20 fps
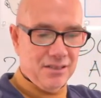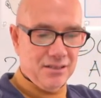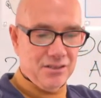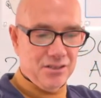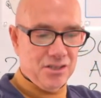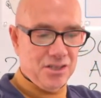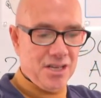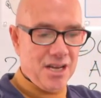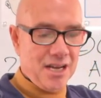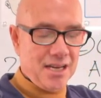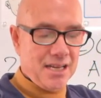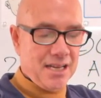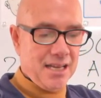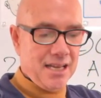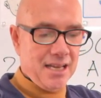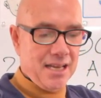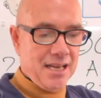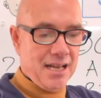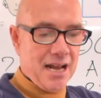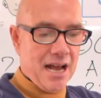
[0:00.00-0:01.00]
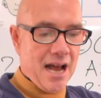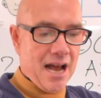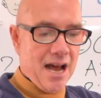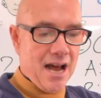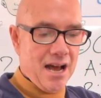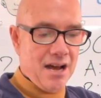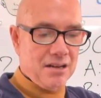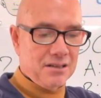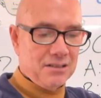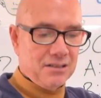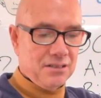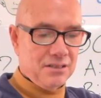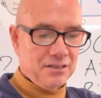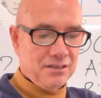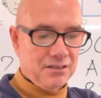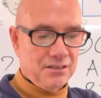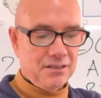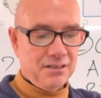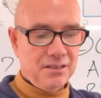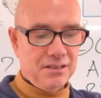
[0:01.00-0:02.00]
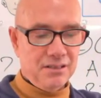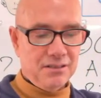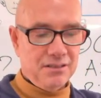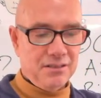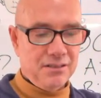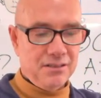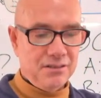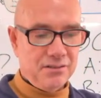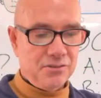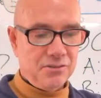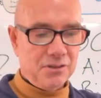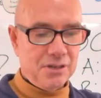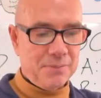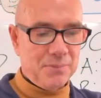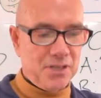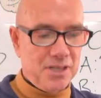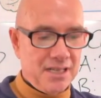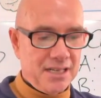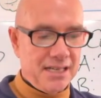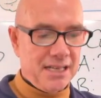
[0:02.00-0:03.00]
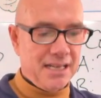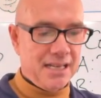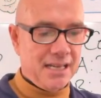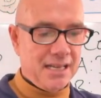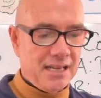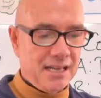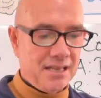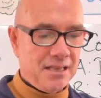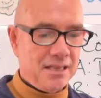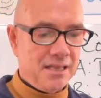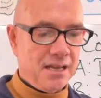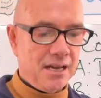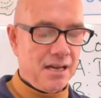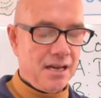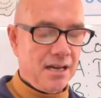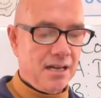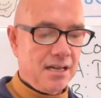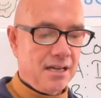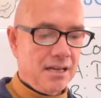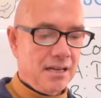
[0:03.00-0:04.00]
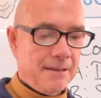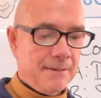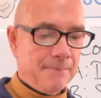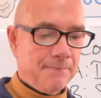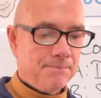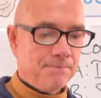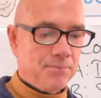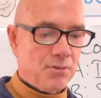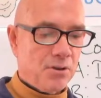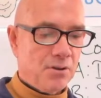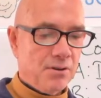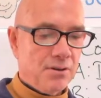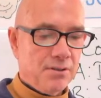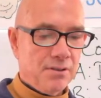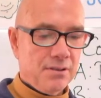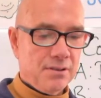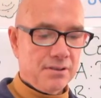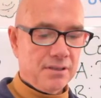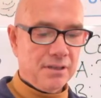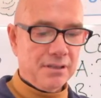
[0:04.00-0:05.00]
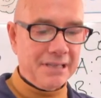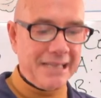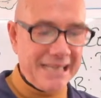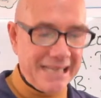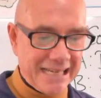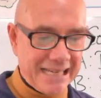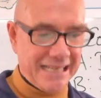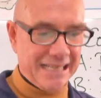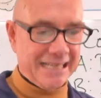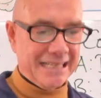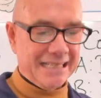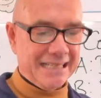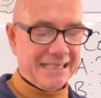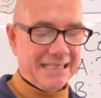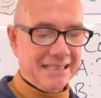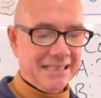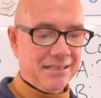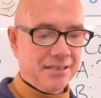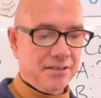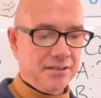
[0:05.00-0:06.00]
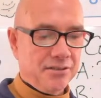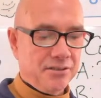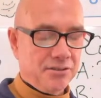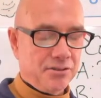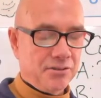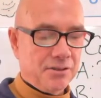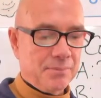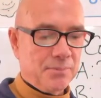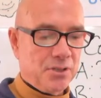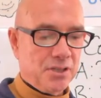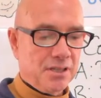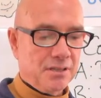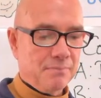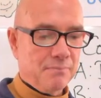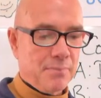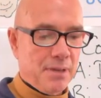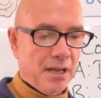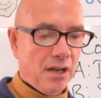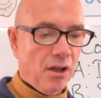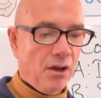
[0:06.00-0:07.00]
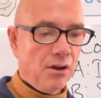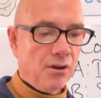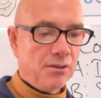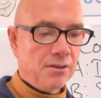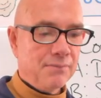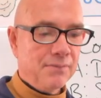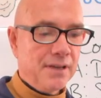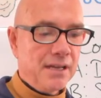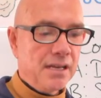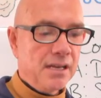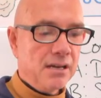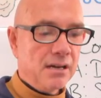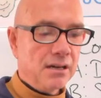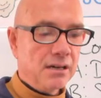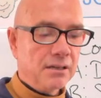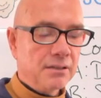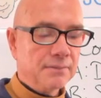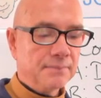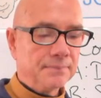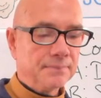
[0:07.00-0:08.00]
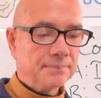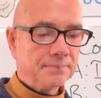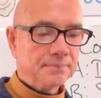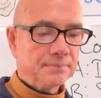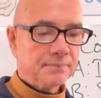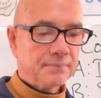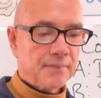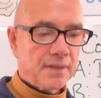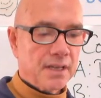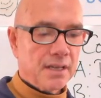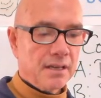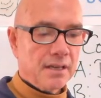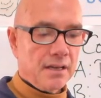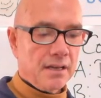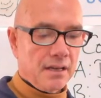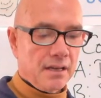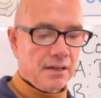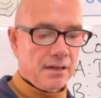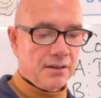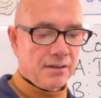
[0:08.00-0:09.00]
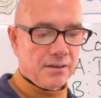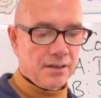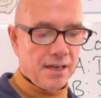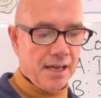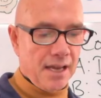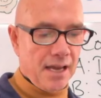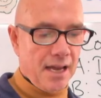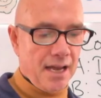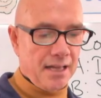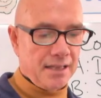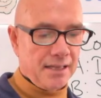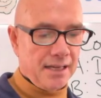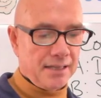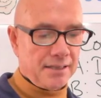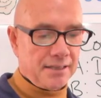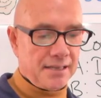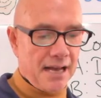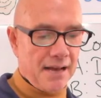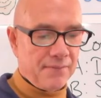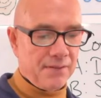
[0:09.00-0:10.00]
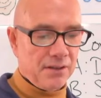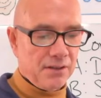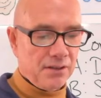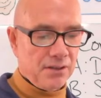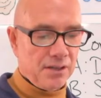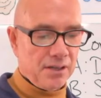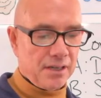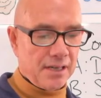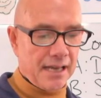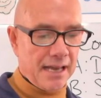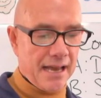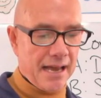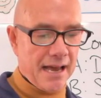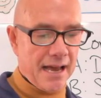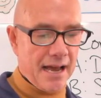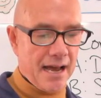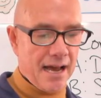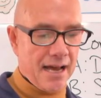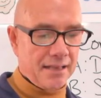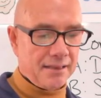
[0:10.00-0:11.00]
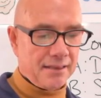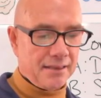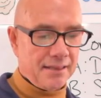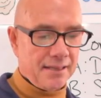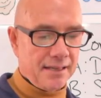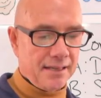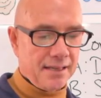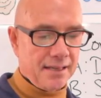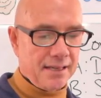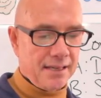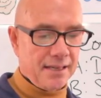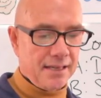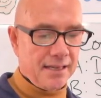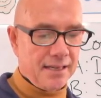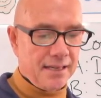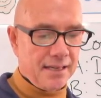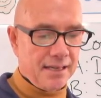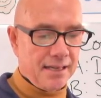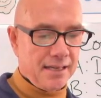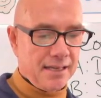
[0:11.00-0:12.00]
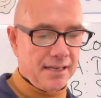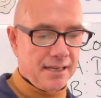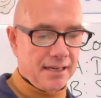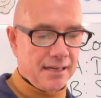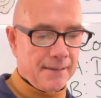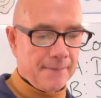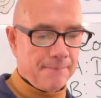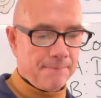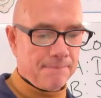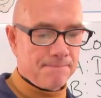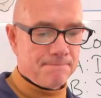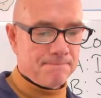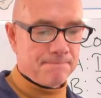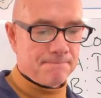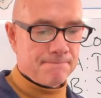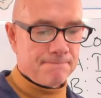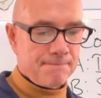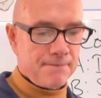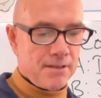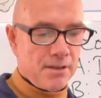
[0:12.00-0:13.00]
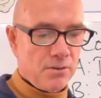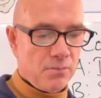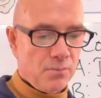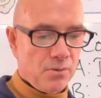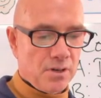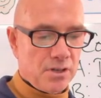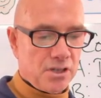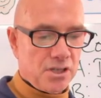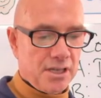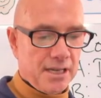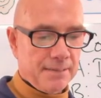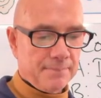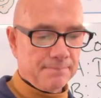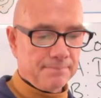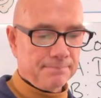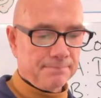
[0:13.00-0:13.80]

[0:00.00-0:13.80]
Check it out, the description in the or the link is in the description below the video. Okay, let's have a look at the worksheet.